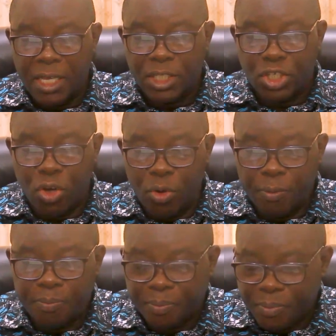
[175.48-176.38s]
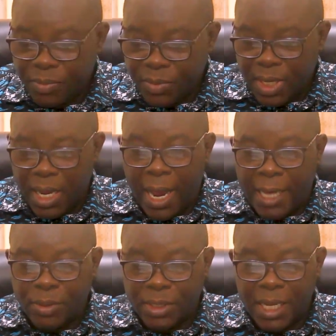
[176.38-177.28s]
So,
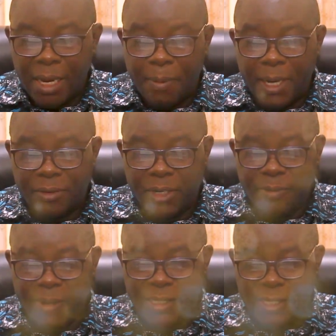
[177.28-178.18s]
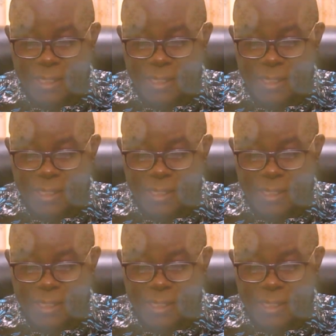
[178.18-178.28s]
as we celebrate Christmas